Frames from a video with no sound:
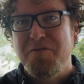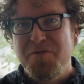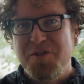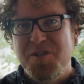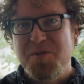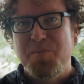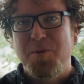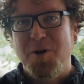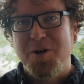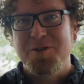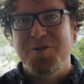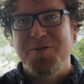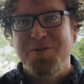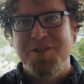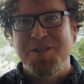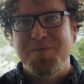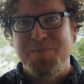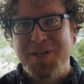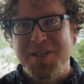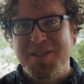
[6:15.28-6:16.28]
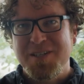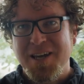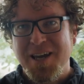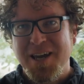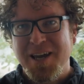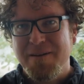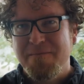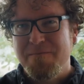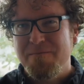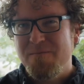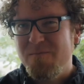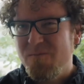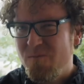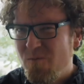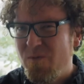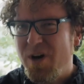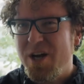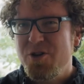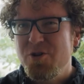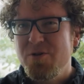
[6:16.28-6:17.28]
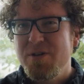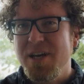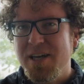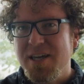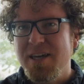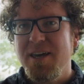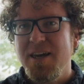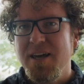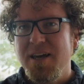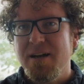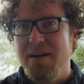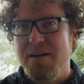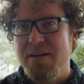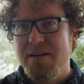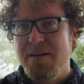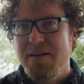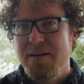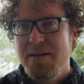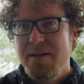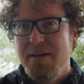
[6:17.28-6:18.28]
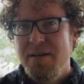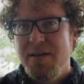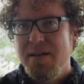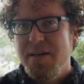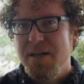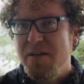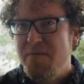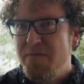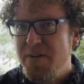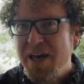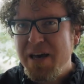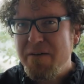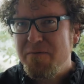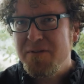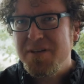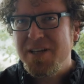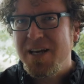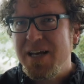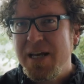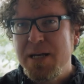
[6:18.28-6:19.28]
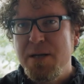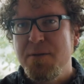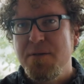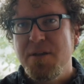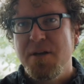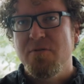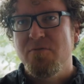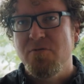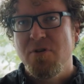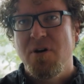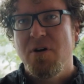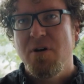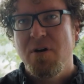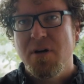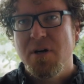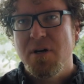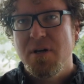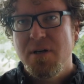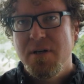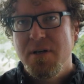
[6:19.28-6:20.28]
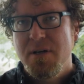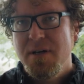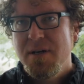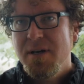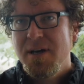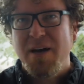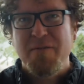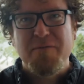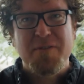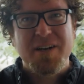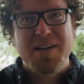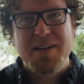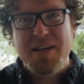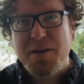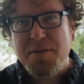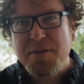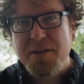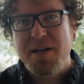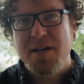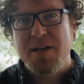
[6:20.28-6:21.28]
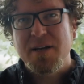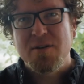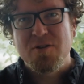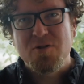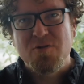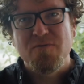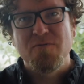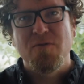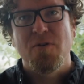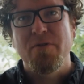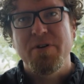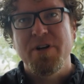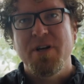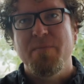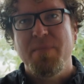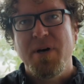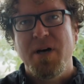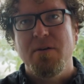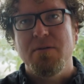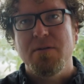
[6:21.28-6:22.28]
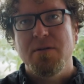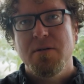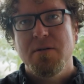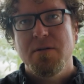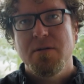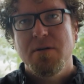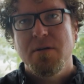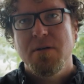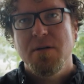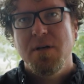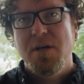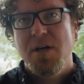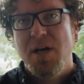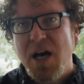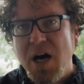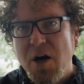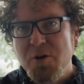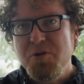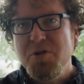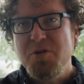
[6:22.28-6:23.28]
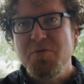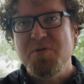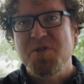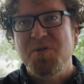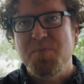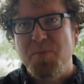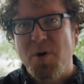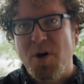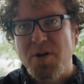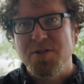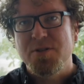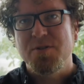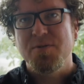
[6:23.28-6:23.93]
respond to this by saying, why should I care? If I haven't done anything wrong, I've got nothing to worry about. How do you respond